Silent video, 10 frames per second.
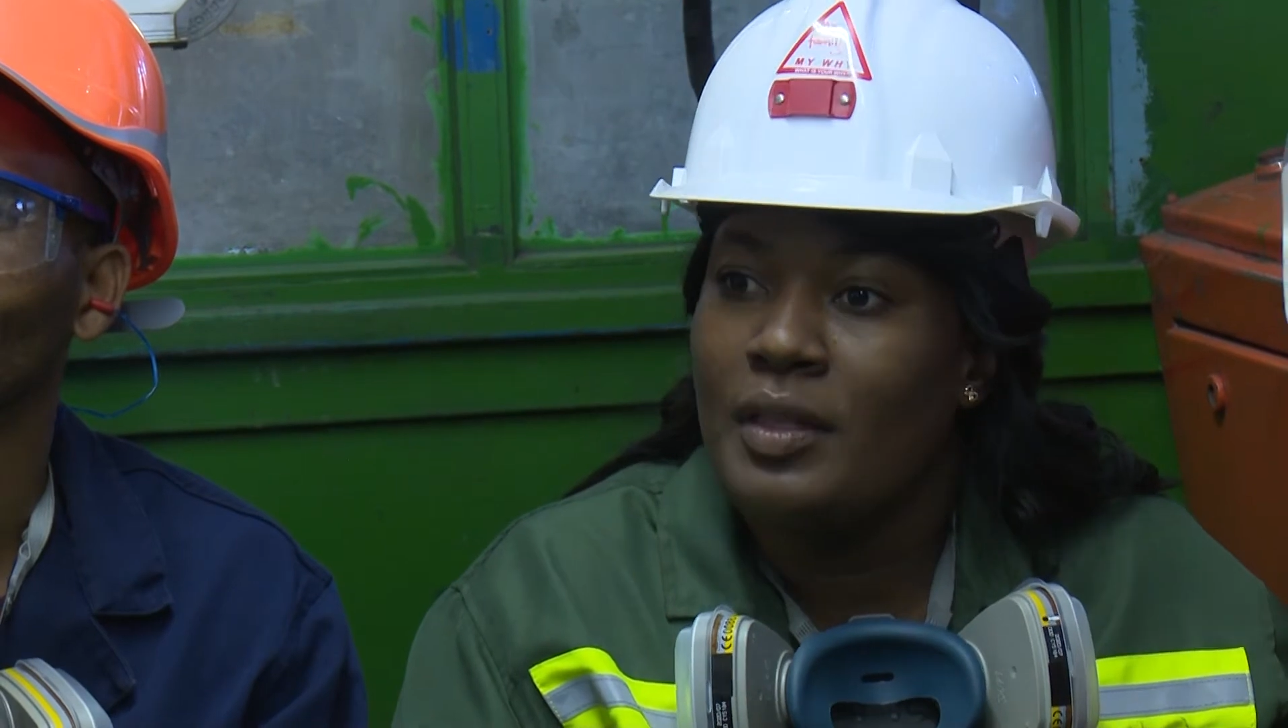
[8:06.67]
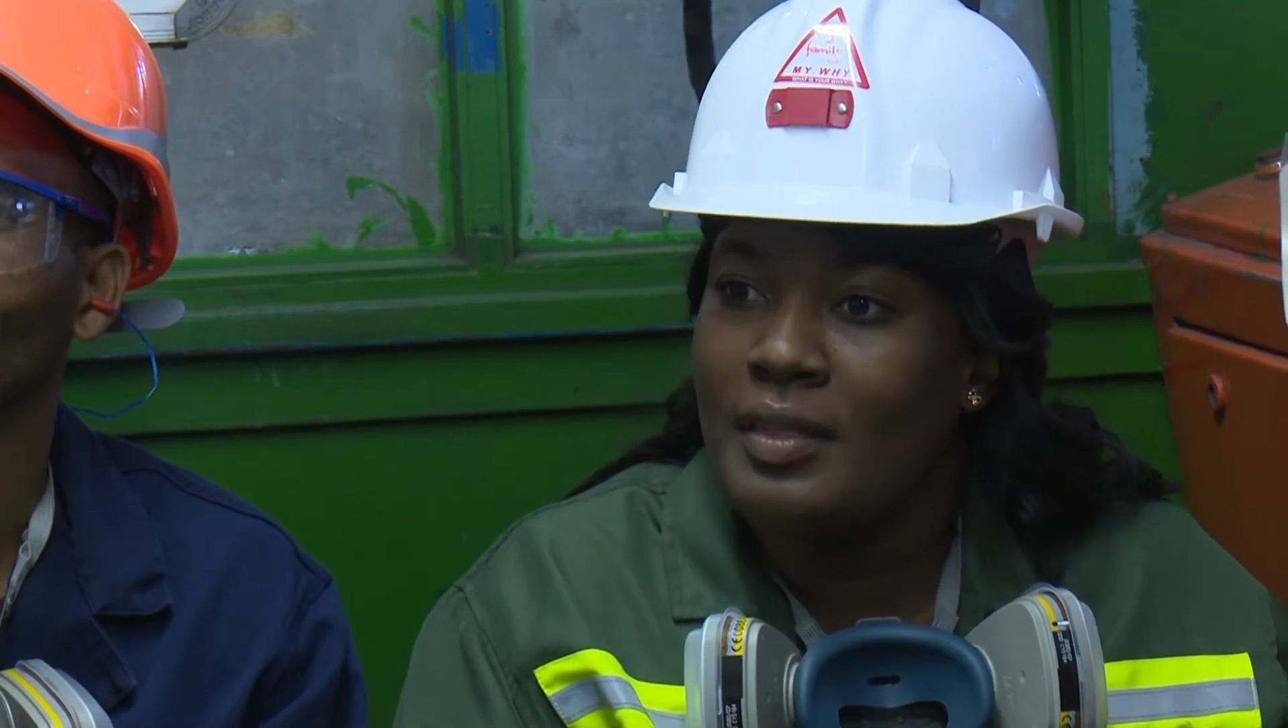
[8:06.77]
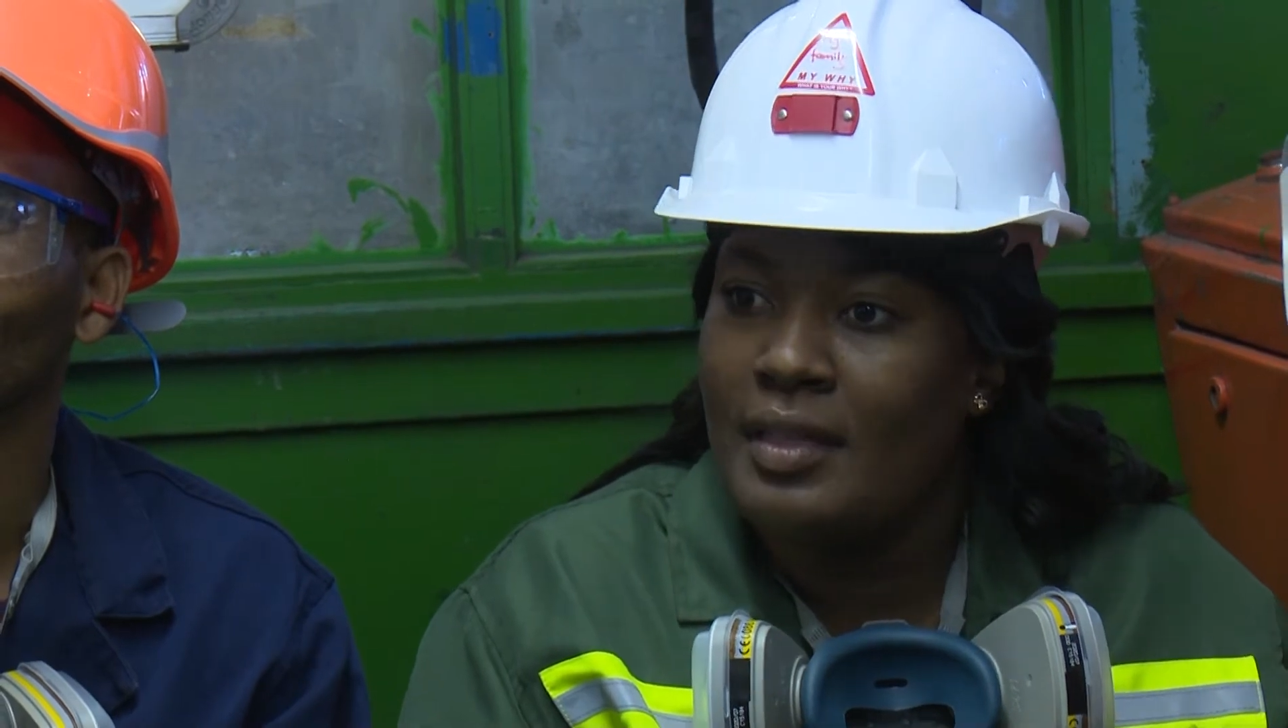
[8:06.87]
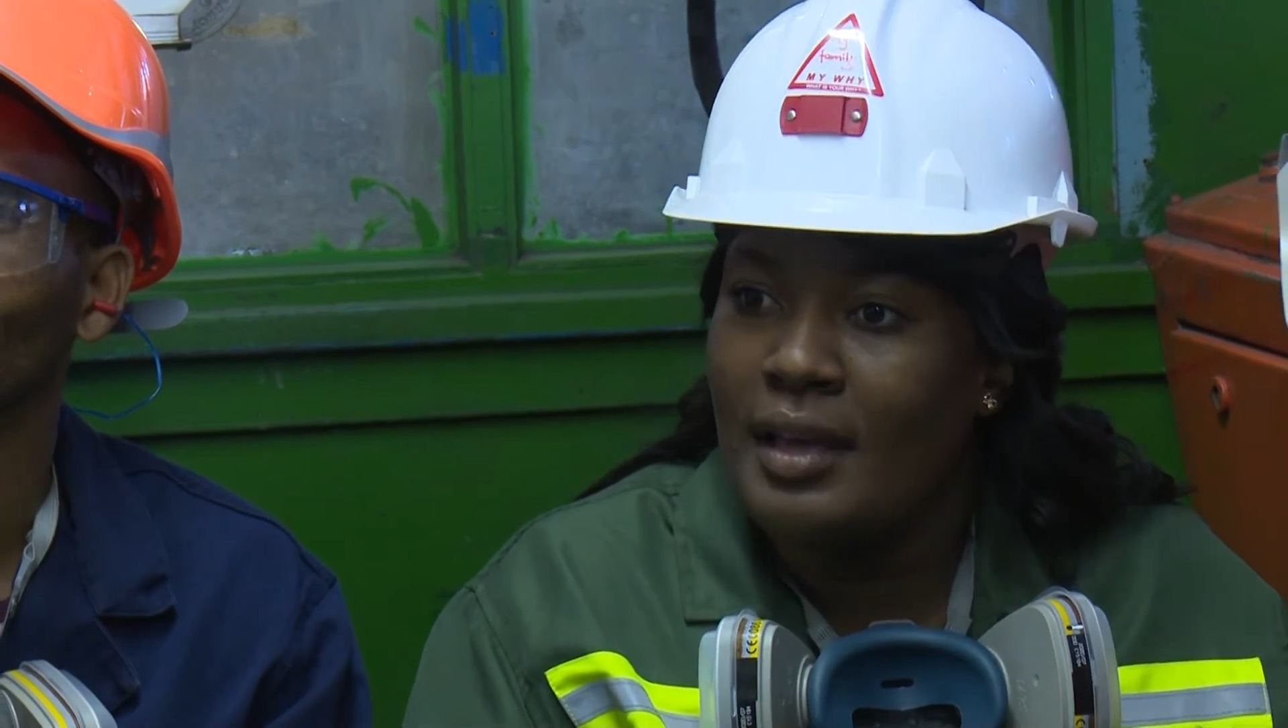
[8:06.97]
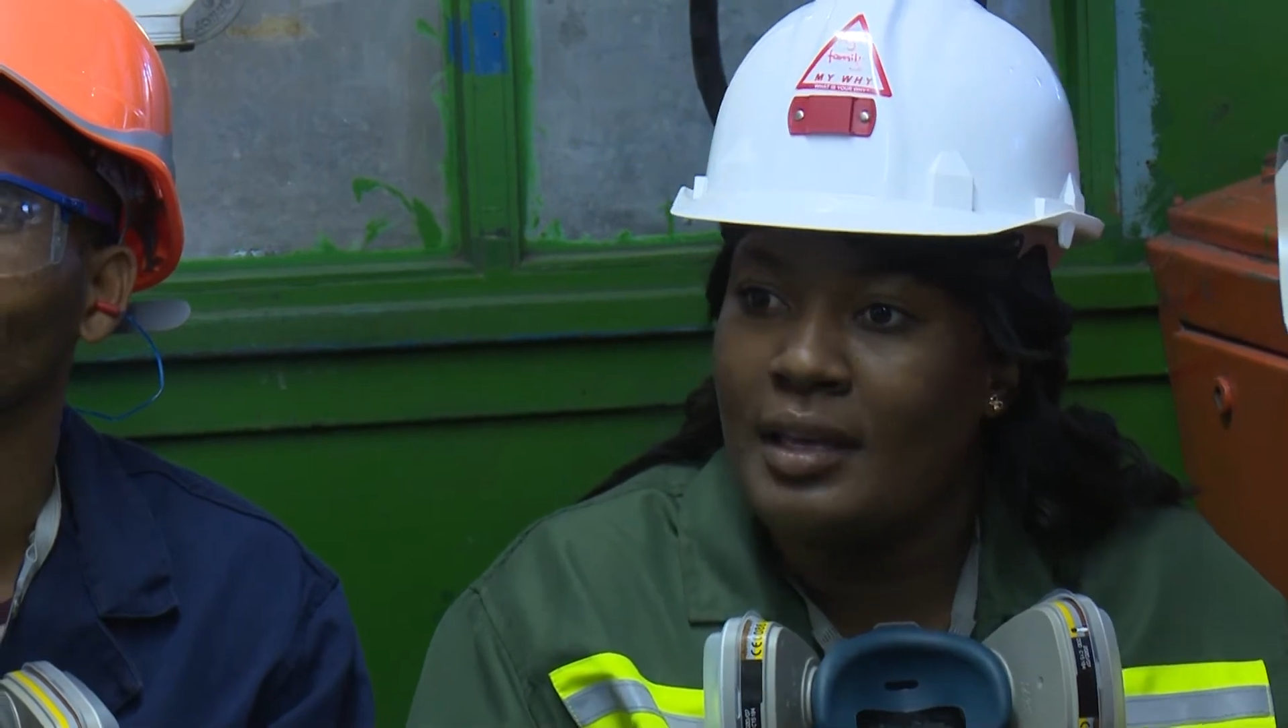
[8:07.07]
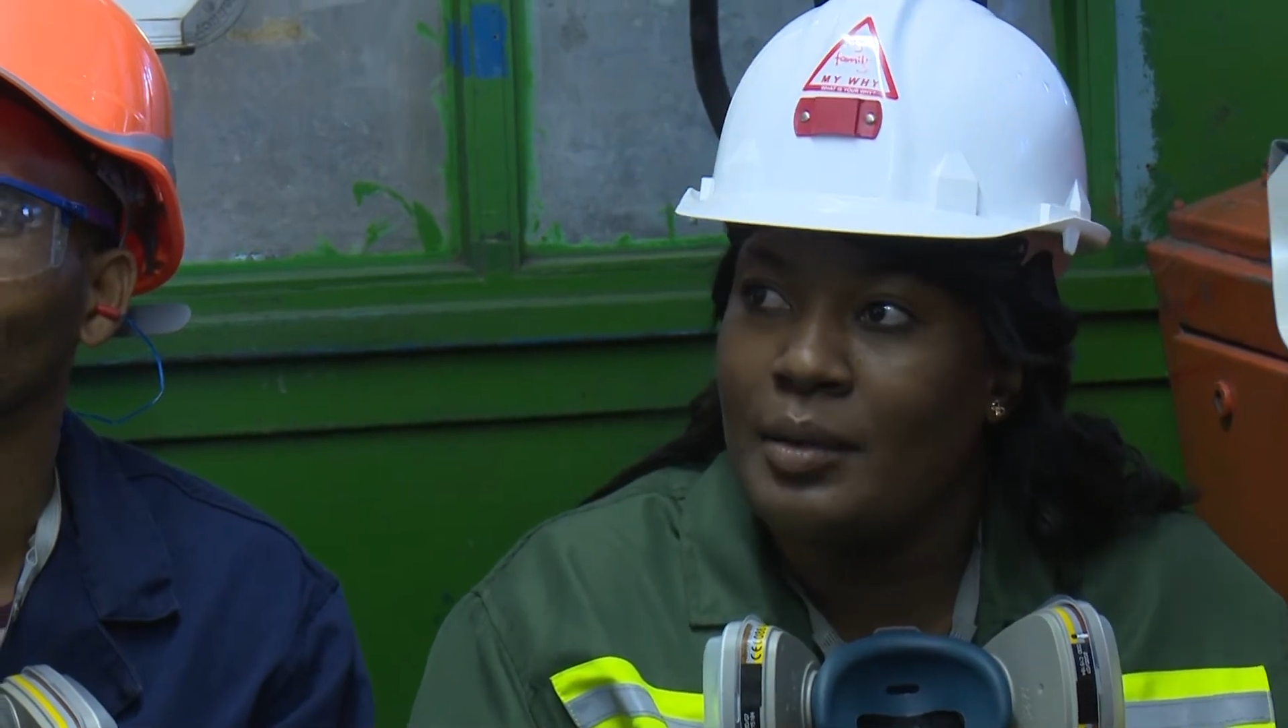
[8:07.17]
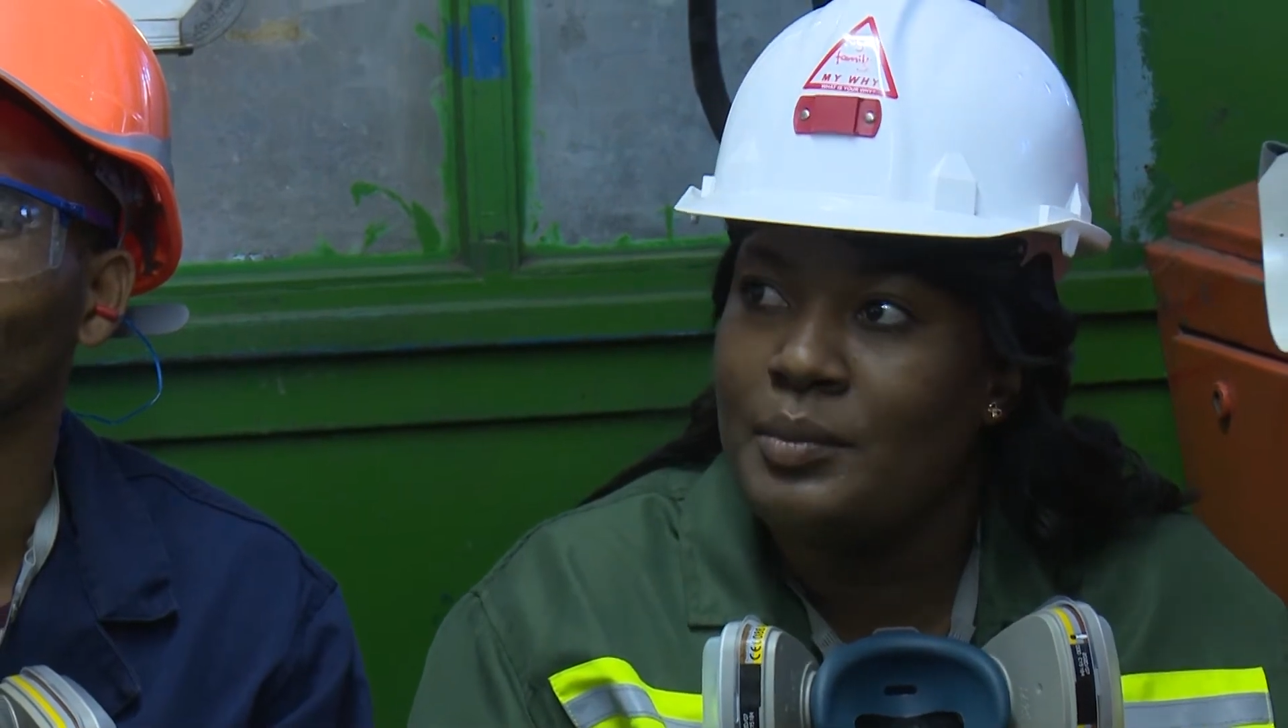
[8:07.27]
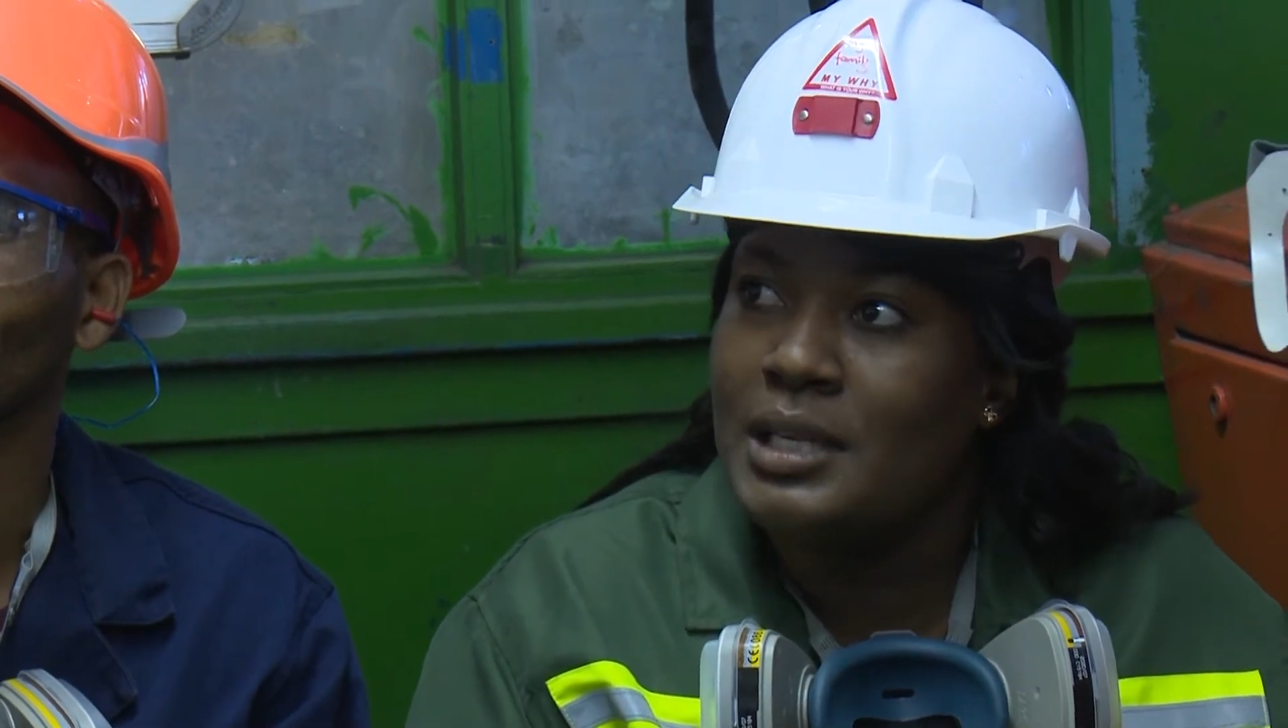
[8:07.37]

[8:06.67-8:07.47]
behavior in